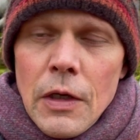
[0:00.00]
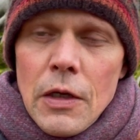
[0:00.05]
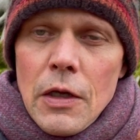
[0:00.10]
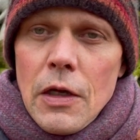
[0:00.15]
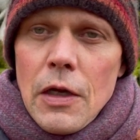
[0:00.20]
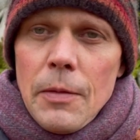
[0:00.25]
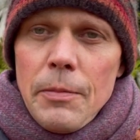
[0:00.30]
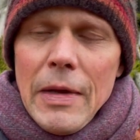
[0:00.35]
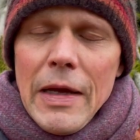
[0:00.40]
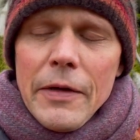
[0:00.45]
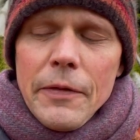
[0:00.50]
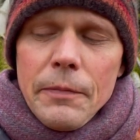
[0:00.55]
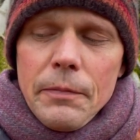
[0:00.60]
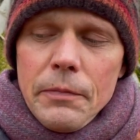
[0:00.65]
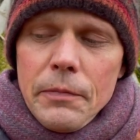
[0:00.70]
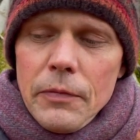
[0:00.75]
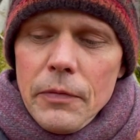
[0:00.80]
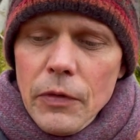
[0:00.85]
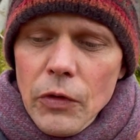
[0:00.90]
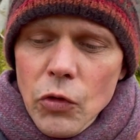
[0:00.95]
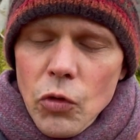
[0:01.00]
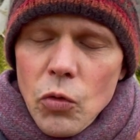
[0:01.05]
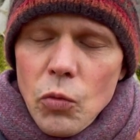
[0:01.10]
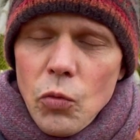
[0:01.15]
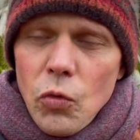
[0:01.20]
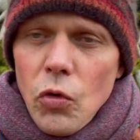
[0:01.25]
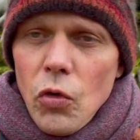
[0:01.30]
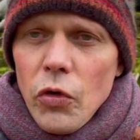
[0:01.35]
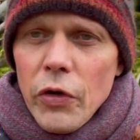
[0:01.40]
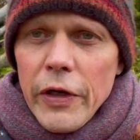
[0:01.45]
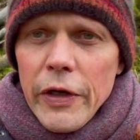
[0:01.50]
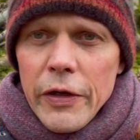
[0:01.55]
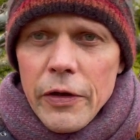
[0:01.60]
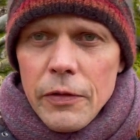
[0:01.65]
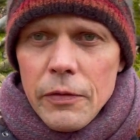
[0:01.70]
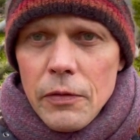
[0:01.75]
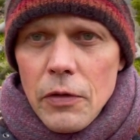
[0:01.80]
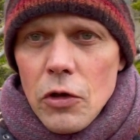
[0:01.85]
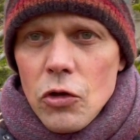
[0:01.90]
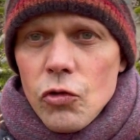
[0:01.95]
a man had come walking
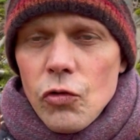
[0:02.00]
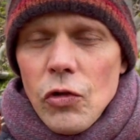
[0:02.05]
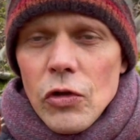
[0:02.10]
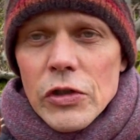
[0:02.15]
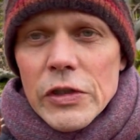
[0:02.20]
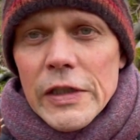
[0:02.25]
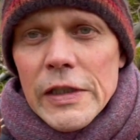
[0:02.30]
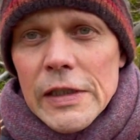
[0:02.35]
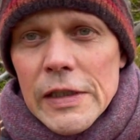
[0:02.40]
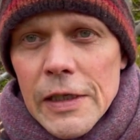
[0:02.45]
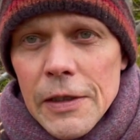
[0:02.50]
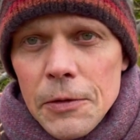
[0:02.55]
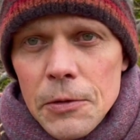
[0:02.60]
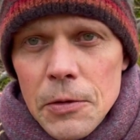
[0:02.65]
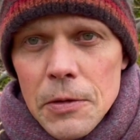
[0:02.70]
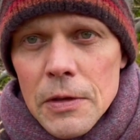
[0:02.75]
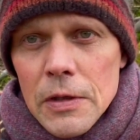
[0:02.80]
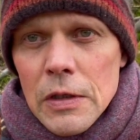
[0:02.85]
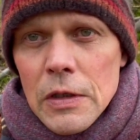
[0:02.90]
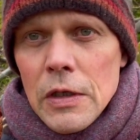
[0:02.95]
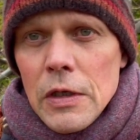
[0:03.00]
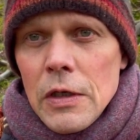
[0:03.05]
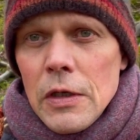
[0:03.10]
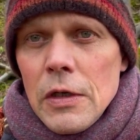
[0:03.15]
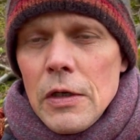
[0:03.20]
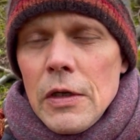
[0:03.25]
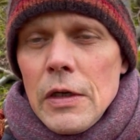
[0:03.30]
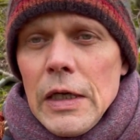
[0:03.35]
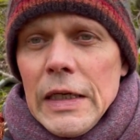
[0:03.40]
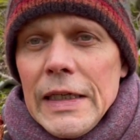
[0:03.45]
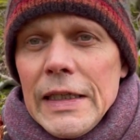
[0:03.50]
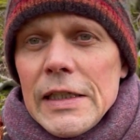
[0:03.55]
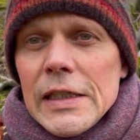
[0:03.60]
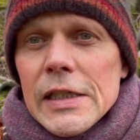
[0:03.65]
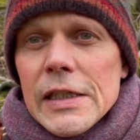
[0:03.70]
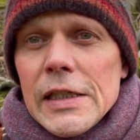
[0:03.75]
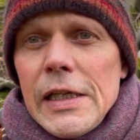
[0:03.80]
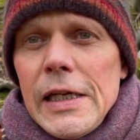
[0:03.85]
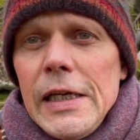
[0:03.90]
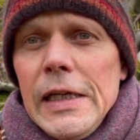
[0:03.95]
across this hill, and he'd
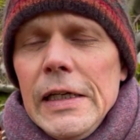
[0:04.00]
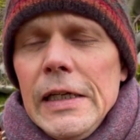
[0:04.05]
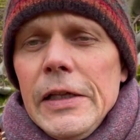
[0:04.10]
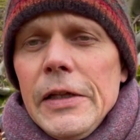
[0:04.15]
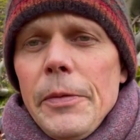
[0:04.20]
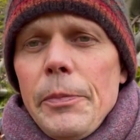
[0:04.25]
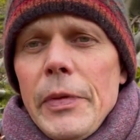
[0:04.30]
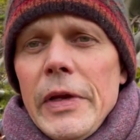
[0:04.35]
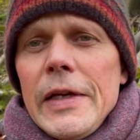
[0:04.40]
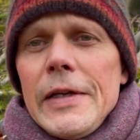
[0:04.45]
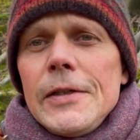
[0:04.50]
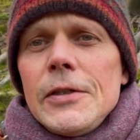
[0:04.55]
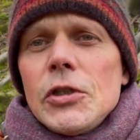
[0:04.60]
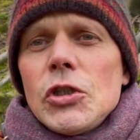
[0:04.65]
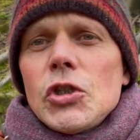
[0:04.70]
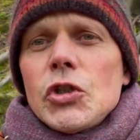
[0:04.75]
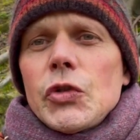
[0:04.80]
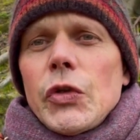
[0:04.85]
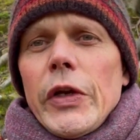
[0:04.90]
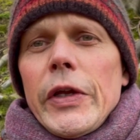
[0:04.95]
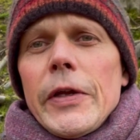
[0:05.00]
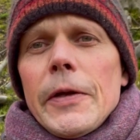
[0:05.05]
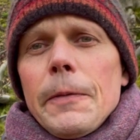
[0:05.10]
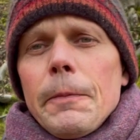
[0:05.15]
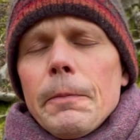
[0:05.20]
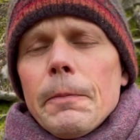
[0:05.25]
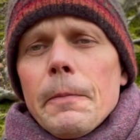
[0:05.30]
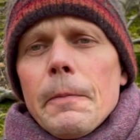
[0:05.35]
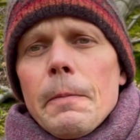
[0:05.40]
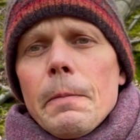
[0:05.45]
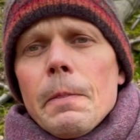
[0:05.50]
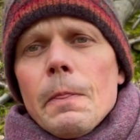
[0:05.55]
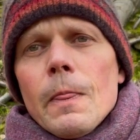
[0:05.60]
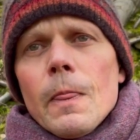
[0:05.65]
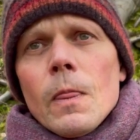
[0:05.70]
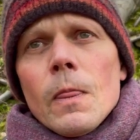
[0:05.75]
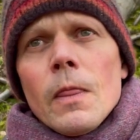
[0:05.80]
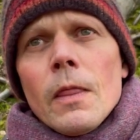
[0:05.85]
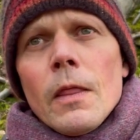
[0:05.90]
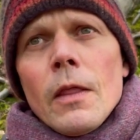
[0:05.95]
seen the beech tree,
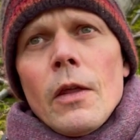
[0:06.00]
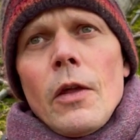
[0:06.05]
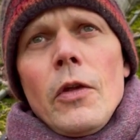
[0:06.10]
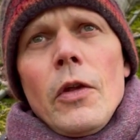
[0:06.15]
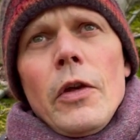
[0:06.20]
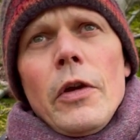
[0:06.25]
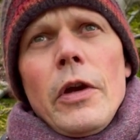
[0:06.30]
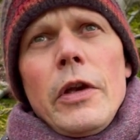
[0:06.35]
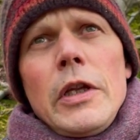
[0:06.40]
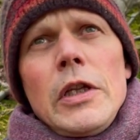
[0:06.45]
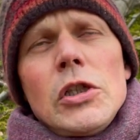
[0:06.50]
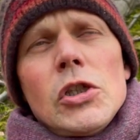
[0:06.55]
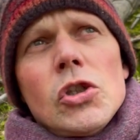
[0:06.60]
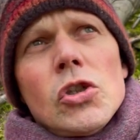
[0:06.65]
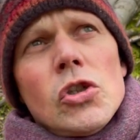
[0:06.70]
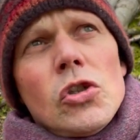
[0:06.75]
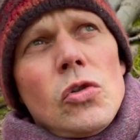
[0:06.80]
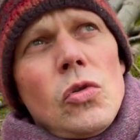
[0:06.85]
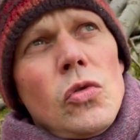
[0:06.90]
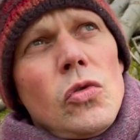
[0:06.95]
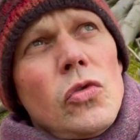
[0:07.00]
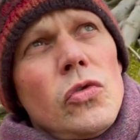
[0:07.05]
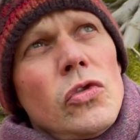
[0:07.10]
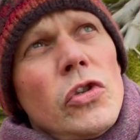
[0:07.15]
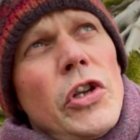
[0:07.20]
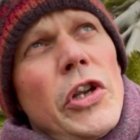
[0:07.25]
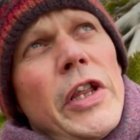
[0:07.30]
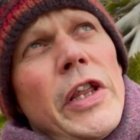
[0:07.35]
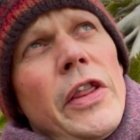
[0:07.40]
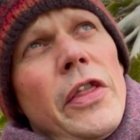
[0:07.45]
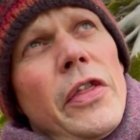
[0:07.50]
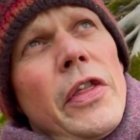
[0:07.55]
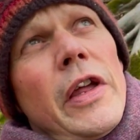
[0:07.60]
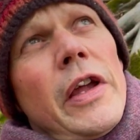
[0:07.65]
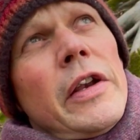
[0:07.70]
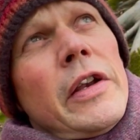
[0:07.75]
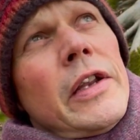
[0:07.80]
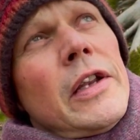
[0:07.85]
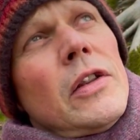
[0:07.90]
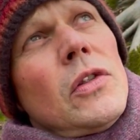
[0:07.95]
and he'd stood underneath it
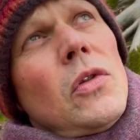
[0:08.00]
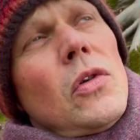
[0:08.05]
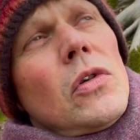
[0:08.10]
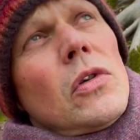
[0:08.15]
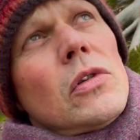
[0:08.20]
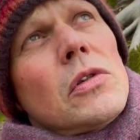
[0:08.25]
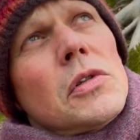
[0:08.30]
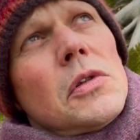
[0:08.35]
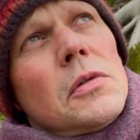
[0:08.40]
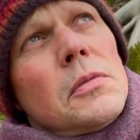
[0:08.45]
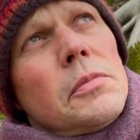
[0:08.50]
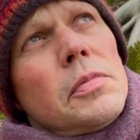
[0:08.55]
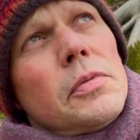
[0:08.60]
and he'd looked up,